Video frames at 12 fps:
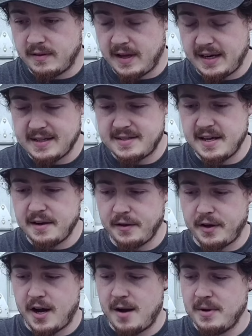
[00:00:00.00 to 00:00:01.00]
like I said in
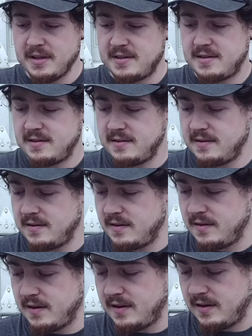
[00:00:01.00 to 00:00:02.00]
the comments,
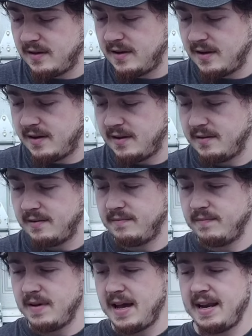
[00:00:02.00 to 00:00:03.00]
that
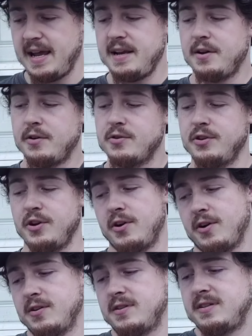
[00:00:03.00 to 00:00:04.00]
at 800
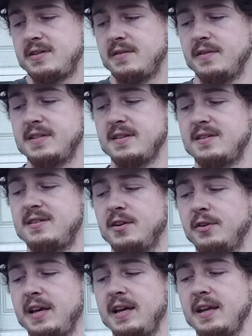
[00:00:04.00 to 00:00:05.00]
yards, this is
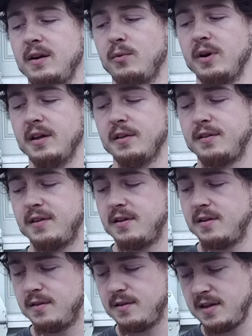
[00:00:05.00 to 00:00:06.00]
still hitting with
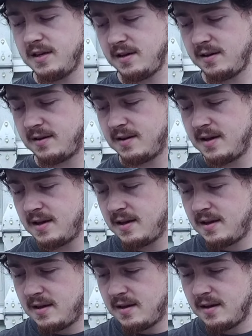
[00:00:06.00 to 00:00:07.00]
the
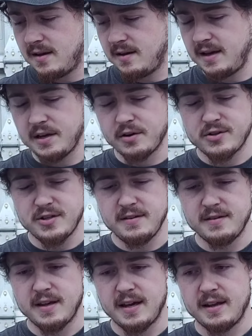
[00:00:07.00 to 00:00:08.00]
energy
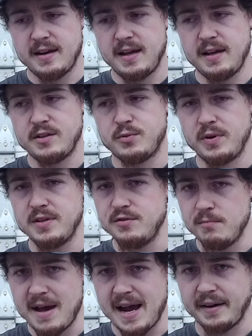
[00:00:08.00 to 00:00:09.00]
that a 22
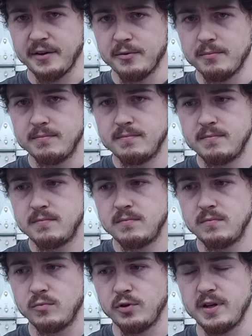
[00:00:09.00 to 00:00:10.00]
Magnum
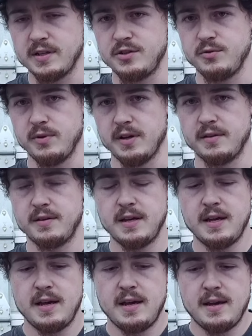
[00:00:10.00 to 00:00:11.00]
would hit you with
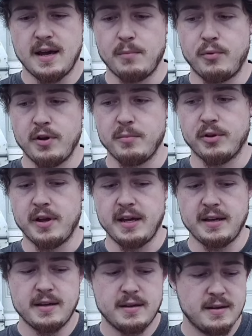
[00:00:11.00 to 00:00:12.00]
at point
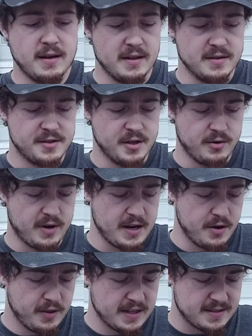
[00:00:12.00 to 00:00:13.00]
blank. And so I
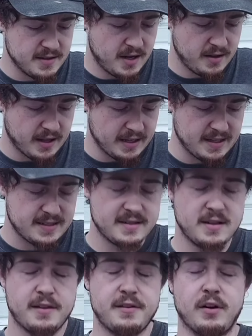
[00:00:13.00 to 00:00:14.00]
know that's
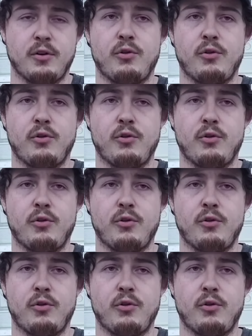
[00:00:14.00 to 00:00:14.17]
nothing